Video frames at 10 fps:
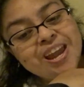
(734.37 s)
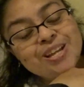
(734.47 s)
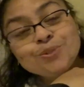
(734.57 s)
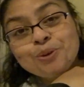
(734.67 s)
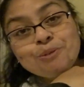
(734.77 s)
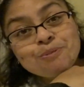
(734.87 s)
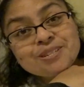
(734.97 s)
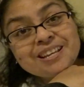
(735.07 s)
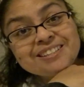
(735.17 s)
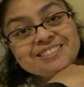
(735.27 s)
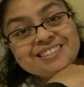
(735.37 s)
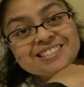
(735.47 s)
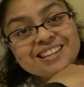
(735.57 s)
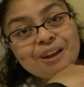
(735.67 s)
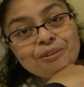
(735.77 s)
a 20%
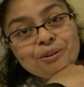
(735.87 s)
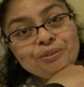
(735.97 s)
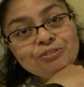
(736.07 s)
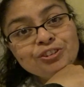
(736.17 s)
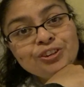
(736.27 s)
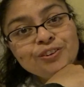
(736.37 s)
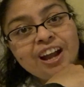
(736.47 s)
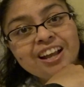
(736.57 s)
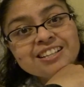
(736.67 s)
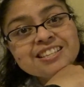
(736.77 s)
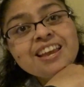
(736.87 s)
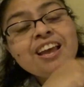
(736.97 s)
discount code for you guys.